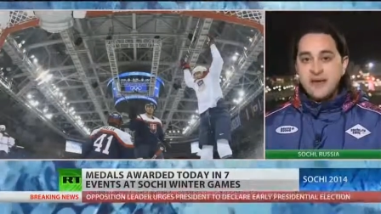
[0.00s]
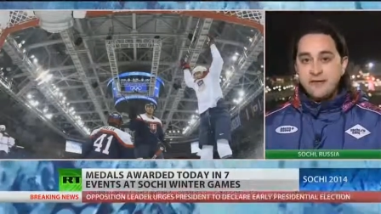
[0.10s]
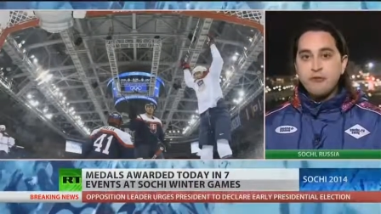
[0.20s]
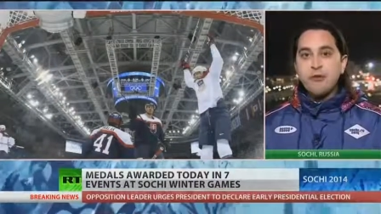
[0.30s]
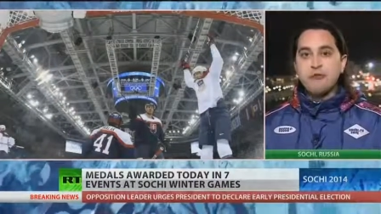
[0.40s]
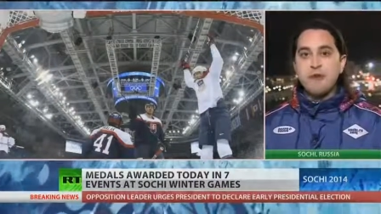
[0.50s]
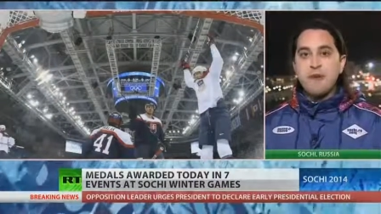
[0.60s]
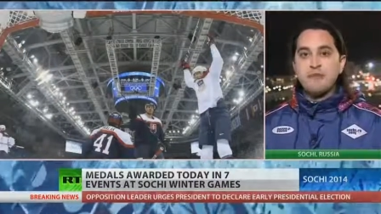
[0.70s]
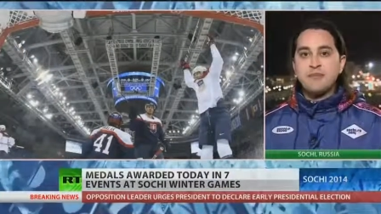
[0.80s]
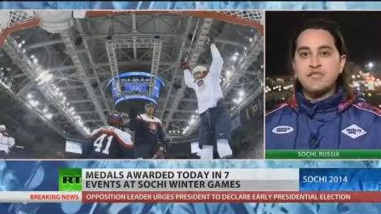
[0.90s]
everyone
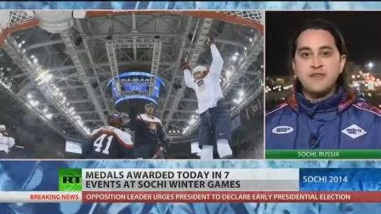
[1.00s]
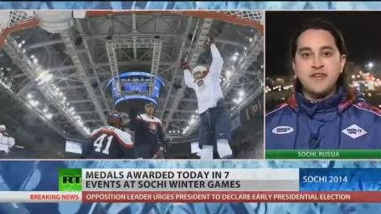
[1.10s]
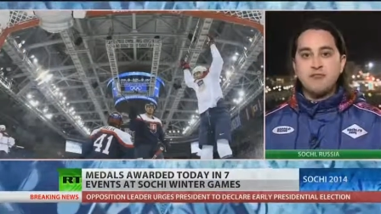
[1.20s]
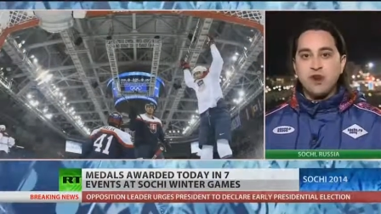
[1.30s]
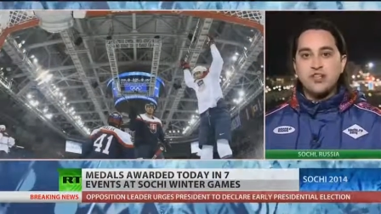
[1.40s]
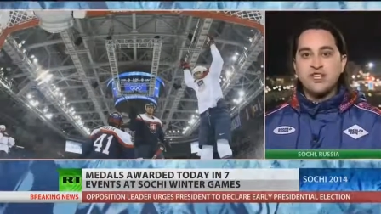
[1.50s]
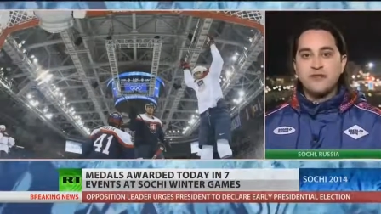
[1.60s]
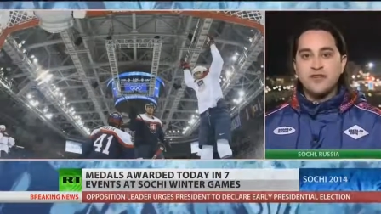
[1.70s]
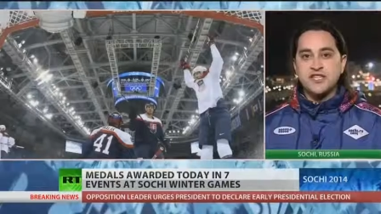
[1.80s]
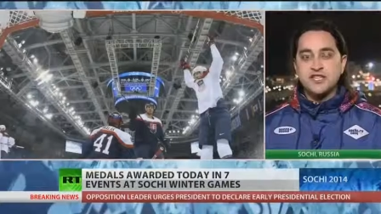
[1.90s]
remembers the Russia
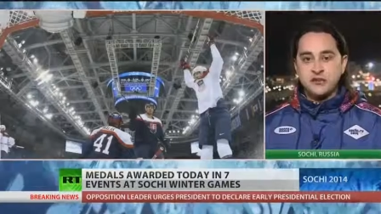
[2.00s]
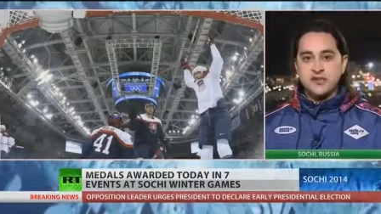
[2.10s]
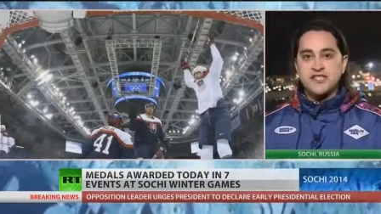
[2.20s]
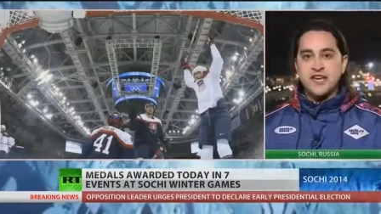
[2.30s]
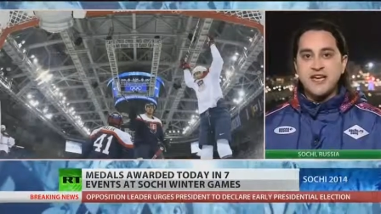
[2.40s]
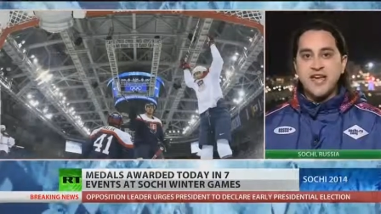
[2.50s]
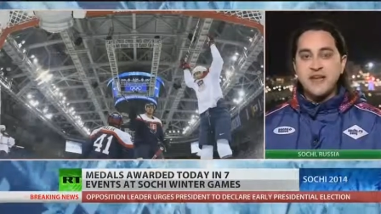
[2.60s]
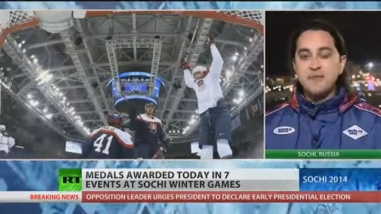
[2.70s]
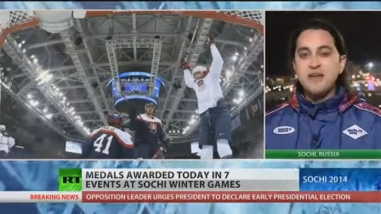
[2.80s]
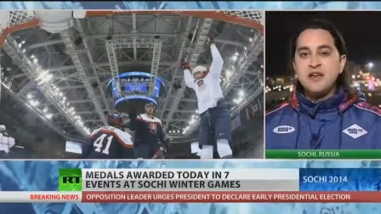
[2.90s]
versus USA
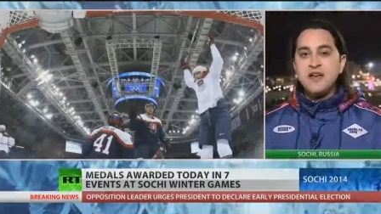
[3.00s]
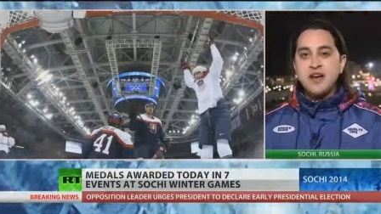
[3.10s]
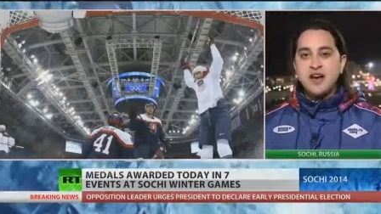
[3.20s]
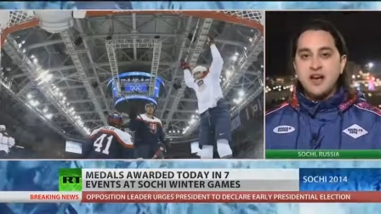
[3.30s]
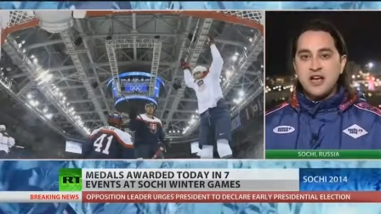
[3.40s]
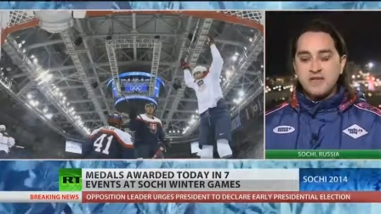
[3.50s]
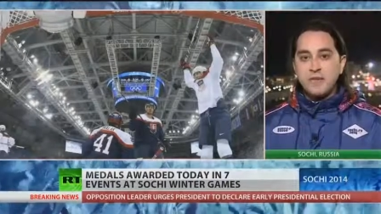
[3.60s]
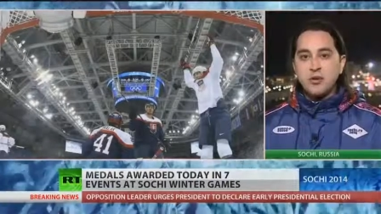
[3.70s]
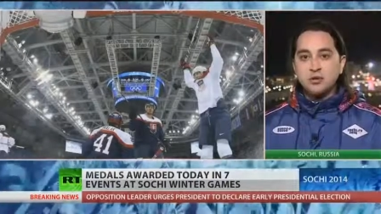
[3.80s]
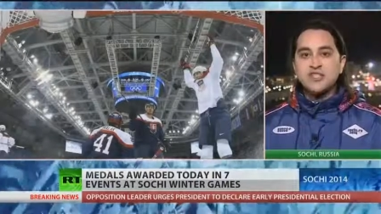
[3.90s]
game uh, in the
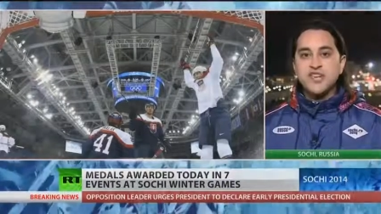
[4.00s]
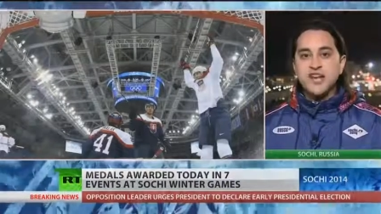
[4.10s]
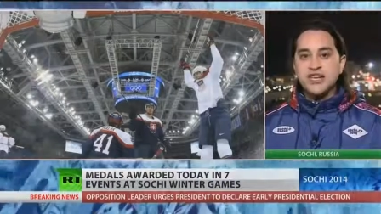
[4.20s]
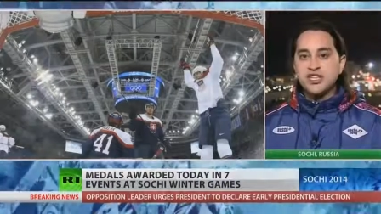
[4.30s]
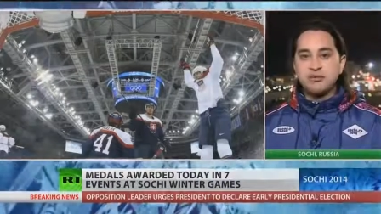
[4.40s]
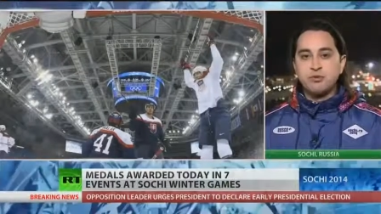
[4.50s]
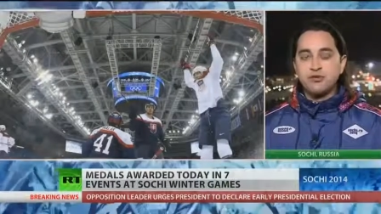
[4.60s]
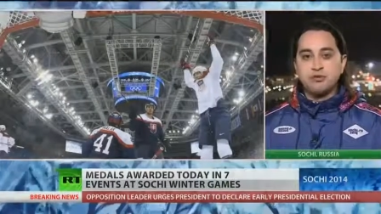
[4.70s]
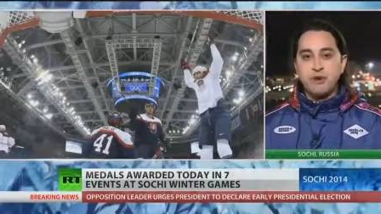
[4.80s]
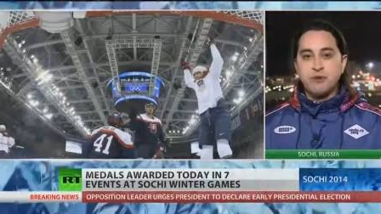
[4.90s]
pool stage, which
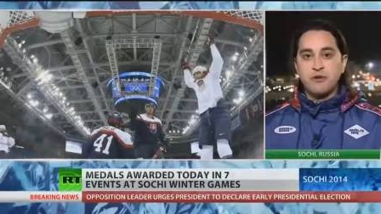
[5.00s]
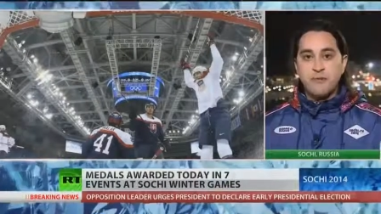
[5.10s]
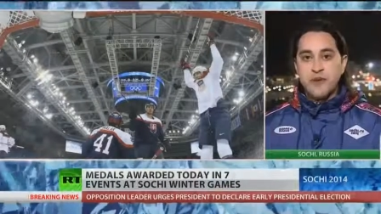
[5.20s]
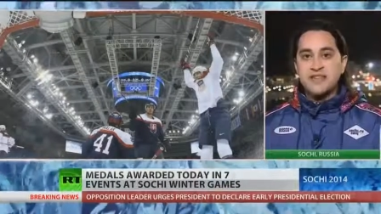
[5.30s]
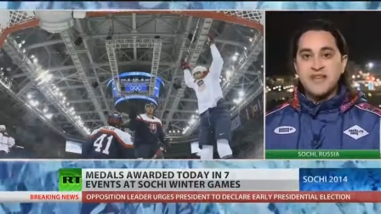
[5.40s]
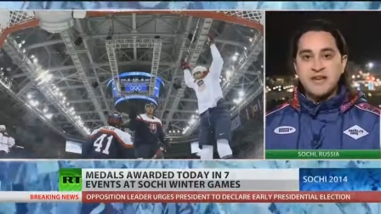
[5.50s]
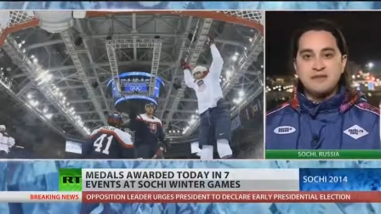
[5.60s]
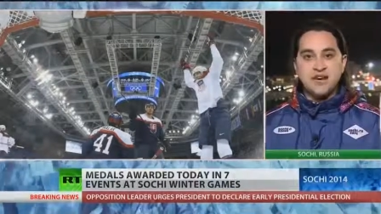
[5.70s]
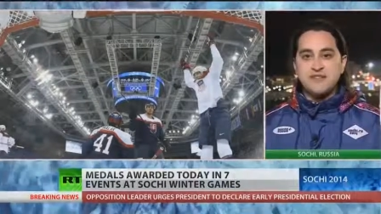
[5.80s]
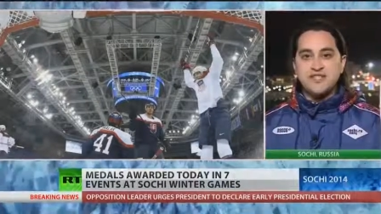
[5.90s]
was probably one of the best
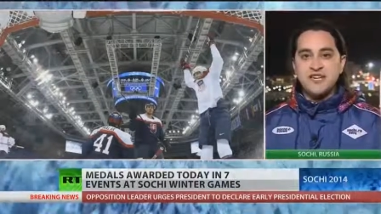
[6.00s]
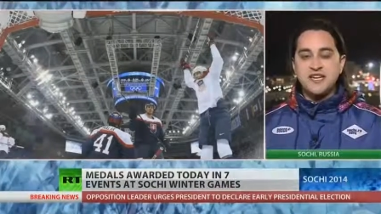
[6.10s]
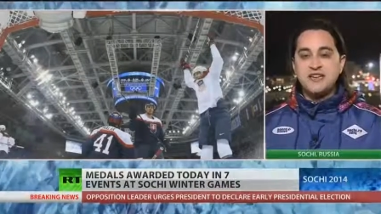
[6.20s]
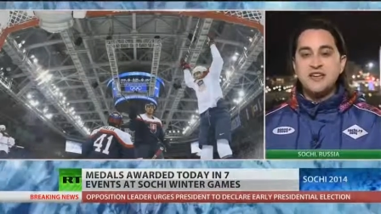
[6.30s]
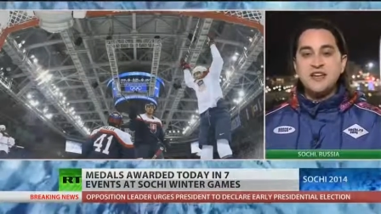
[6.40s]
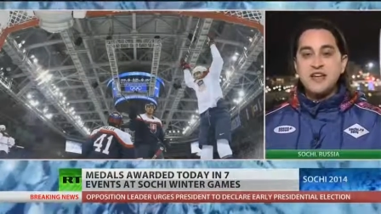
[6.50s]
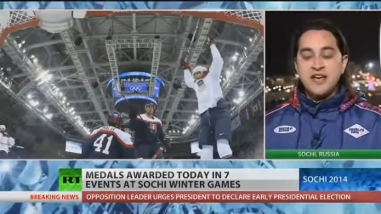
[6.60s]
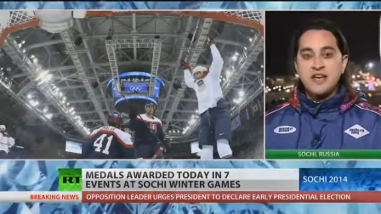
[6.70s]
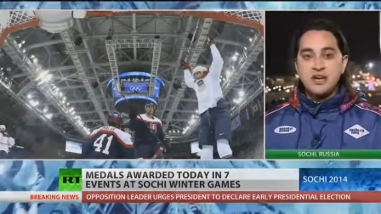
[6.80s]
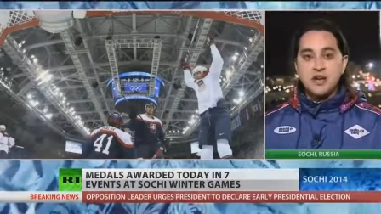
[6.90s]
games I've seen
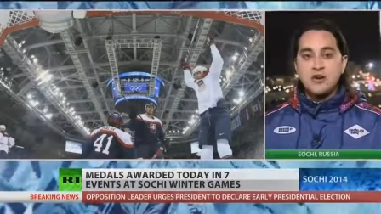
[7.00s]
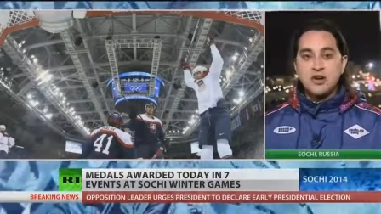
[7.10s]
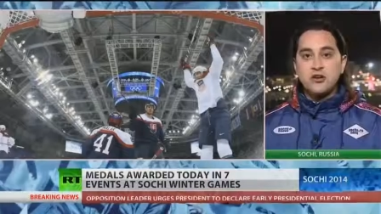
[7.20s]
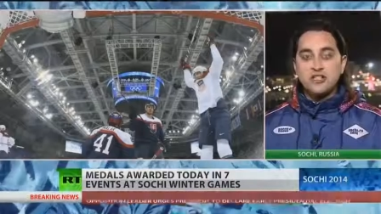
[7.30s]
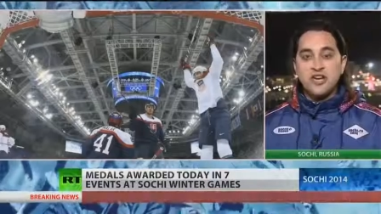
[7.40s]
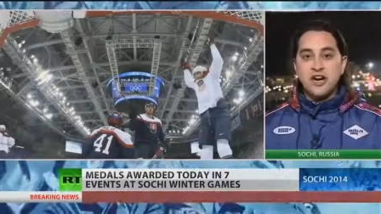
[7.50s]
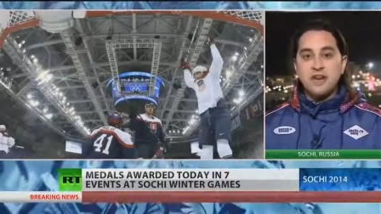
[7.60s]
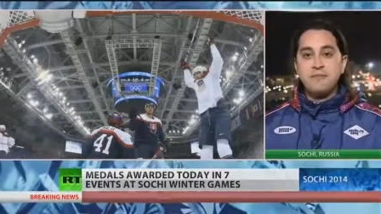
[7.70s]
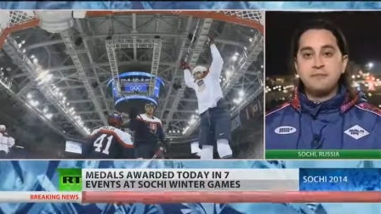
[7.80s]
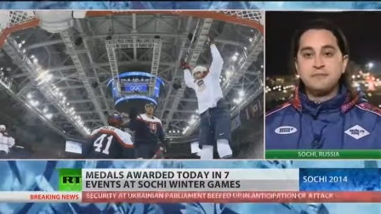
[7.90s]
in a long, long
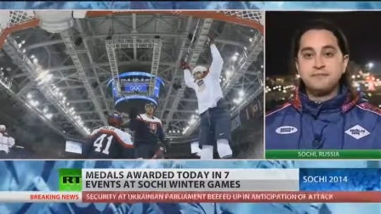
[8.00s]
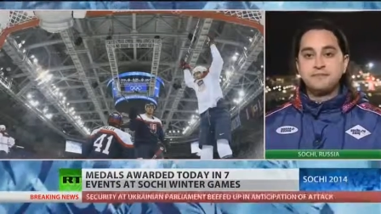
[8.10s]
time.